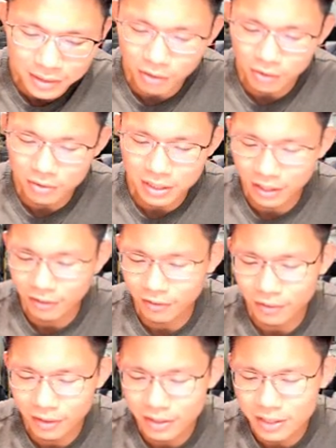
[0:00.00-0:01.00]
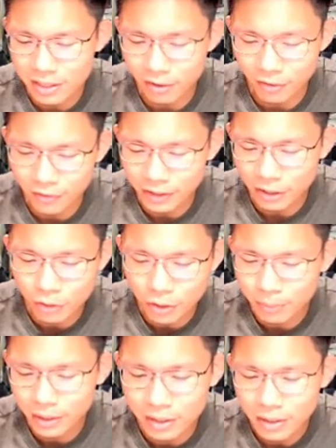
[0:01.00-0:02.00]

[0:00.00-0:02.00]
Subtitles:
of increment,